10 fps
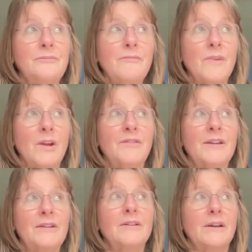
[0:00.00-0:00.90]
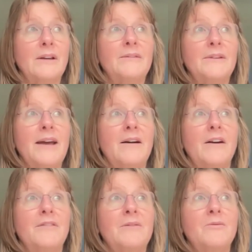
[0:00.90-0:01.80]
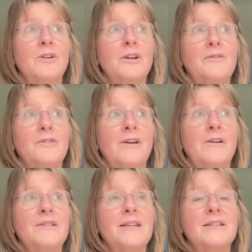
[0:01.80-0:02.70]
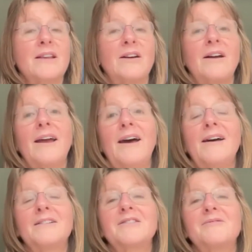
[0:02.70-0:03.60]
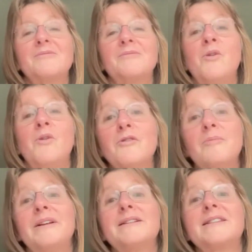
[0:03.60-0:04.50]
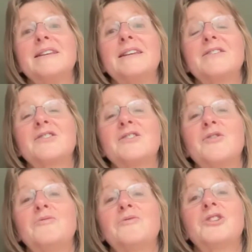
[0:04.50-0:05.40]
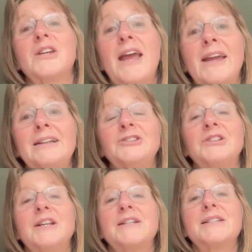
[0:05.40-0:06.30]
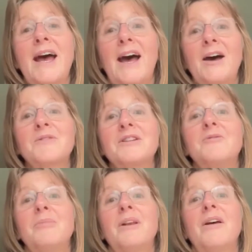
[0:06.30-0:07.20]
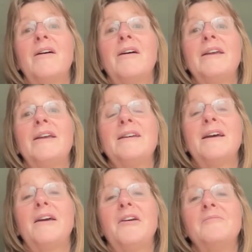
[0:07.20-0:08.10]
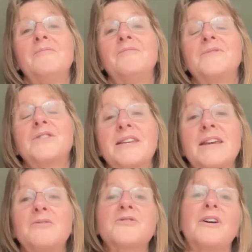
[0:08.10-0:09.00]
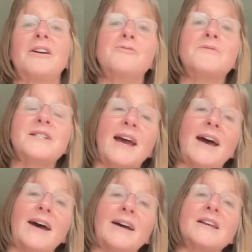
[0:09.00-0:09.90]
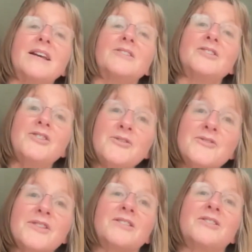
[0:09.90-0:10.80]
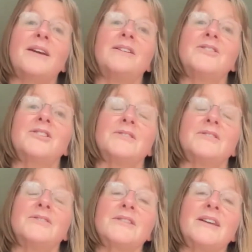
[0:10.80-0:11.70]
I think, I think what I've learned is that I had more ability to change and adapt and apply skills that I already had to new situations,